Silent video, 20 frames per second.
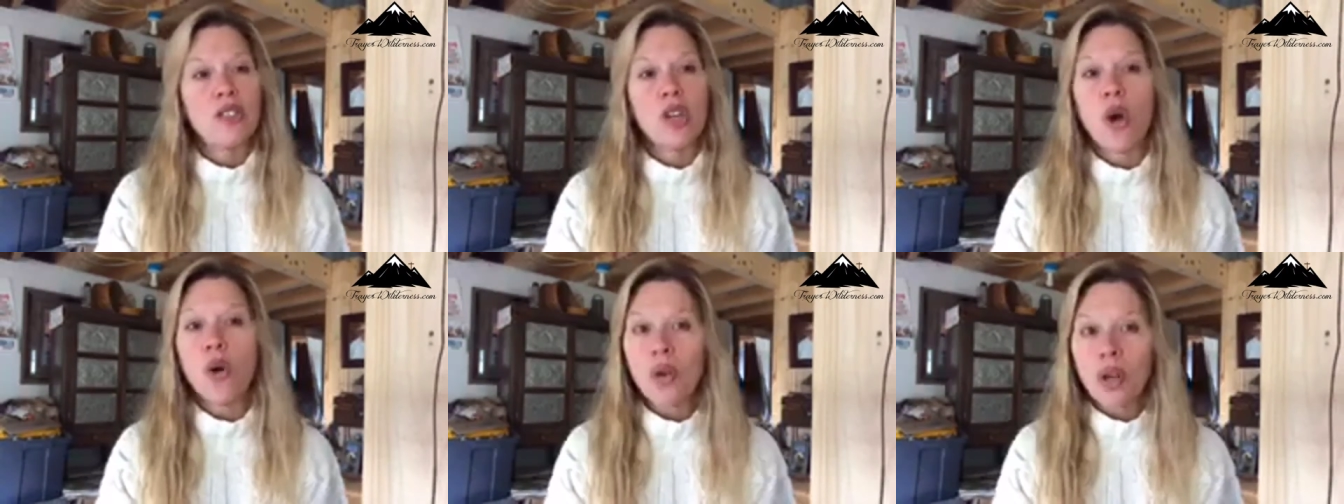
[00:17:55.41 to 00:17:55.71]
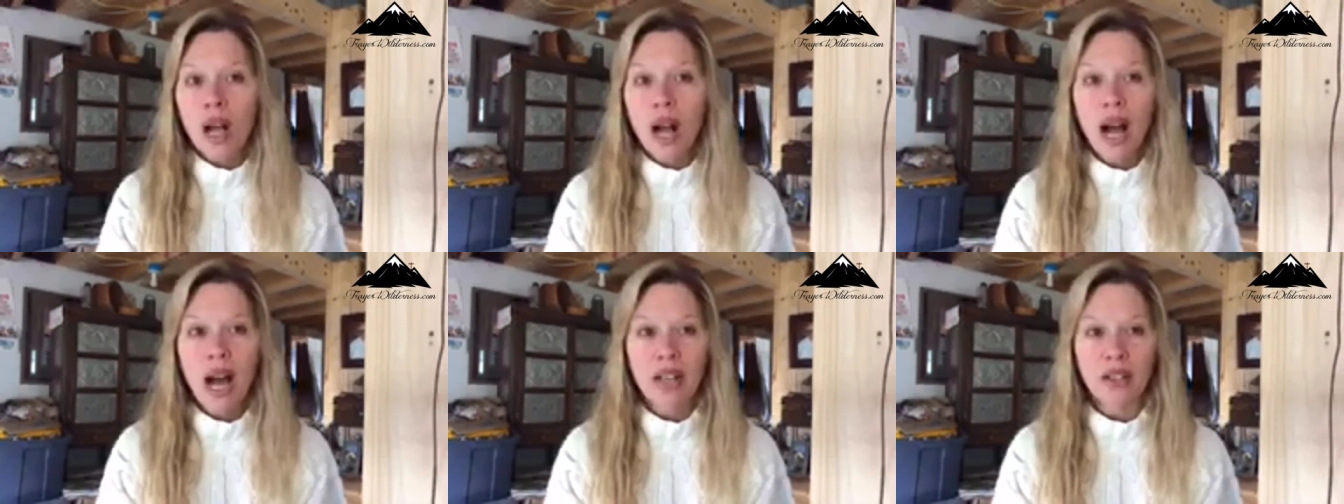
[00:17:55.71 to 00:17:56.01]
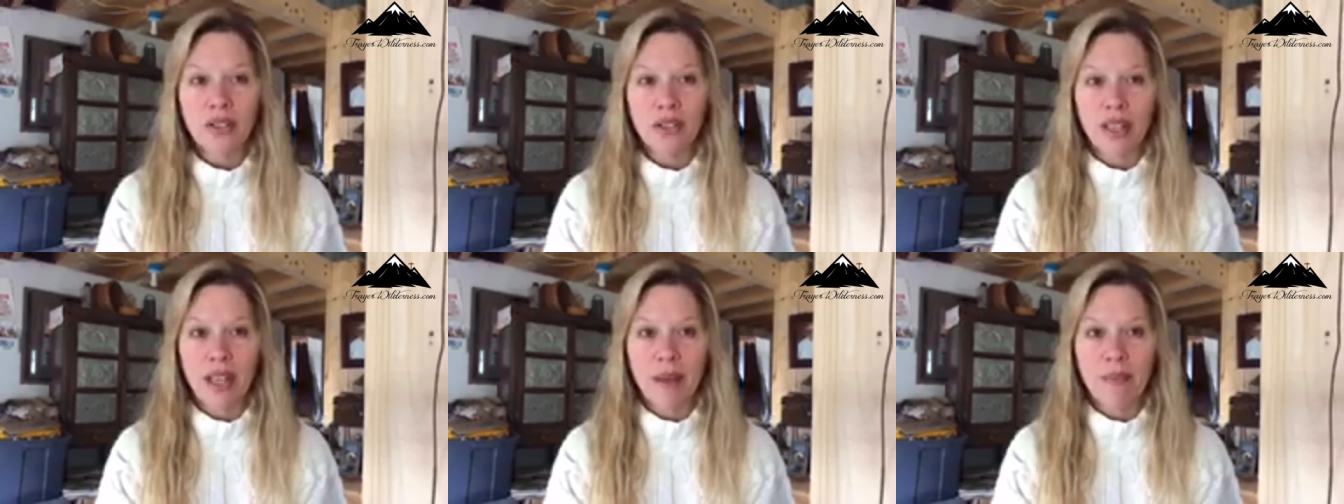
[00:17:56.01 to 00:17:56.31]
Don't
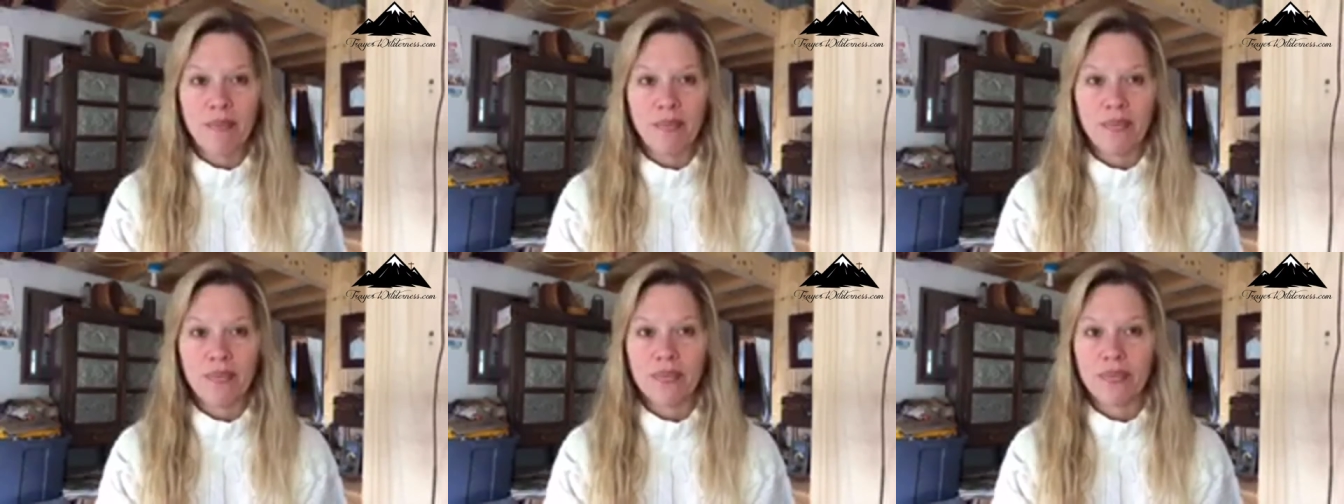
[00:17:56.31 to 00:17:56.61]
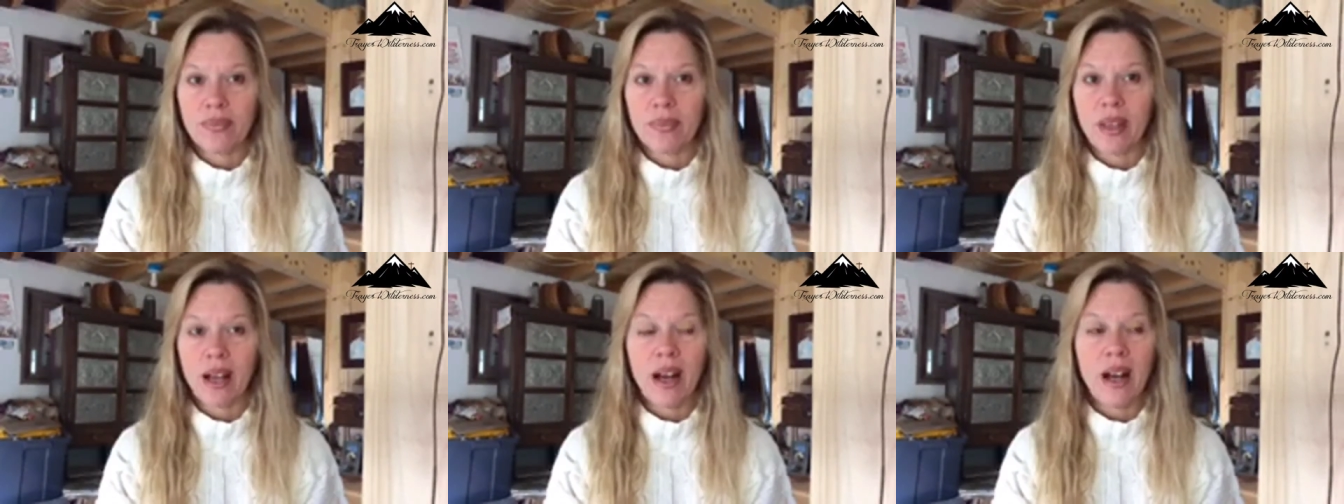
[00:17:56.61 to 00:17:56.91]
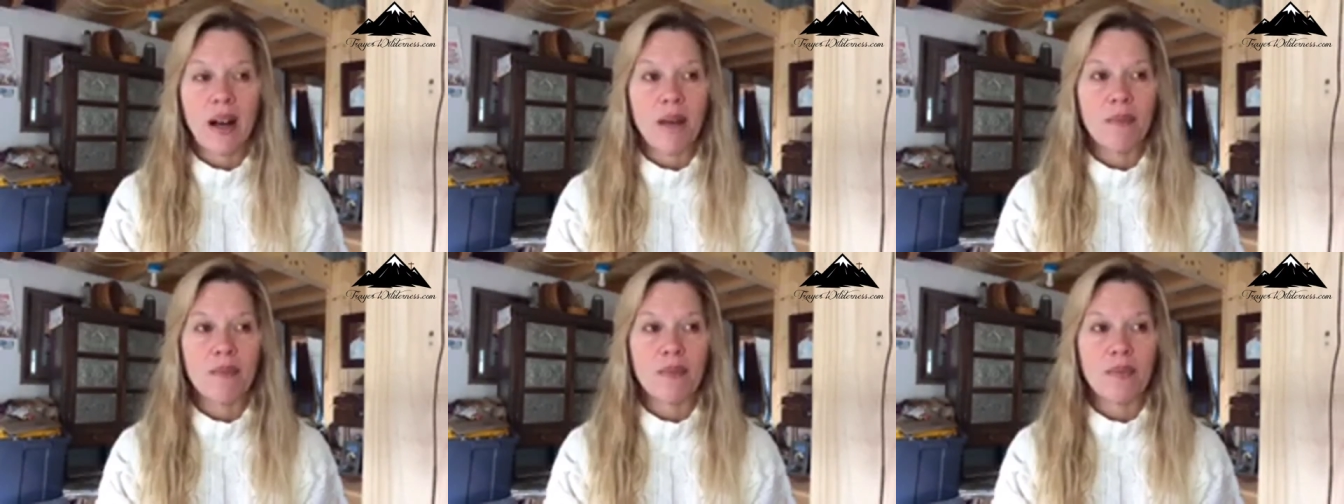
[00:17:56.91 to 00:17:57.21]
coddle them.
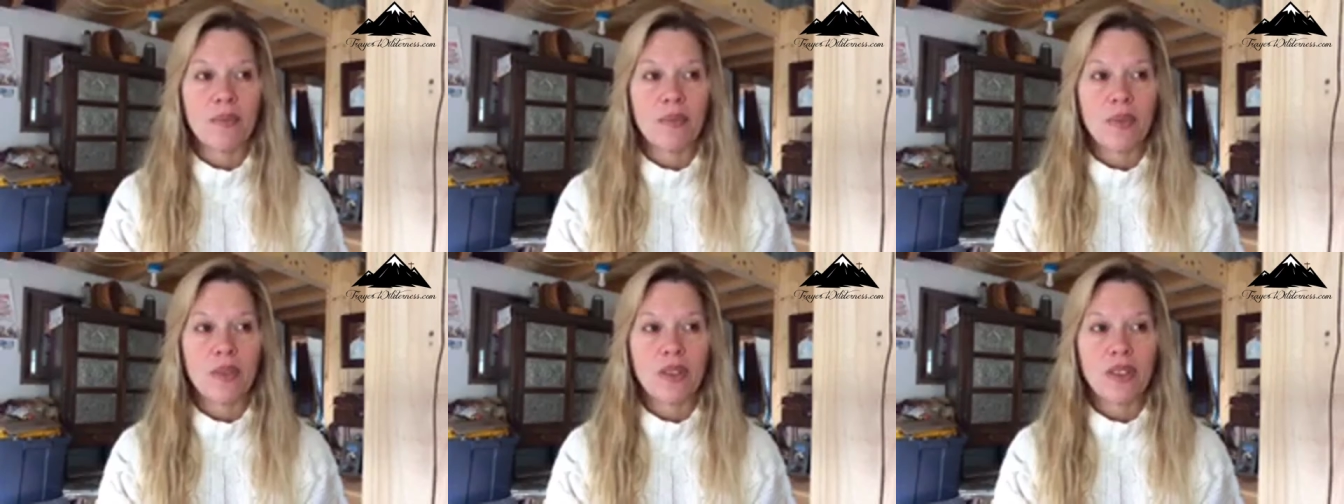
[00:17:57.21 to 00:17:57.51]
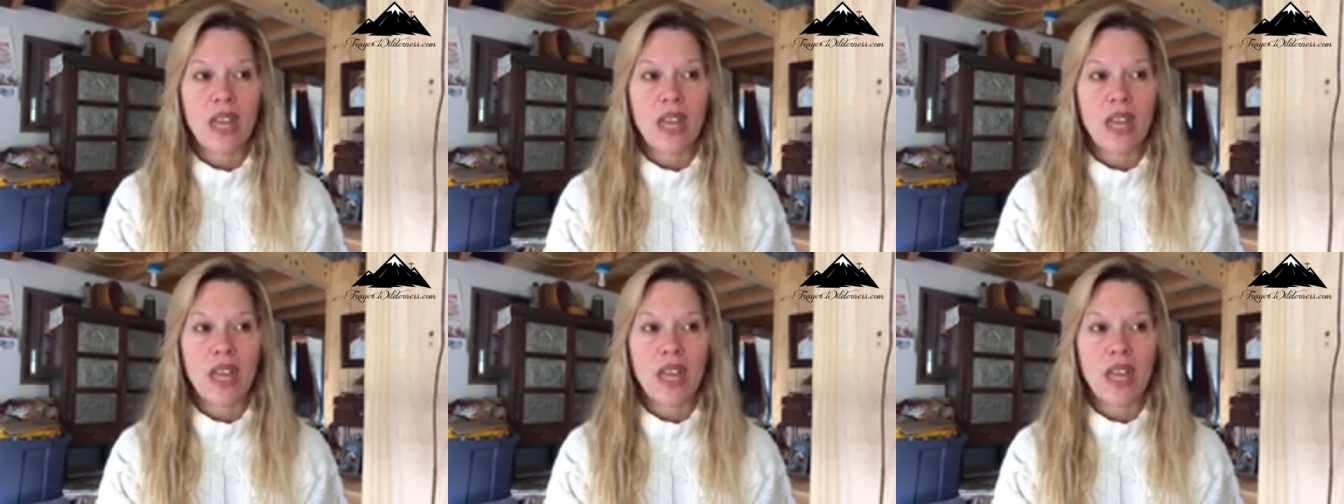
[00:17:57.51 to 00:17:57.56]
Um,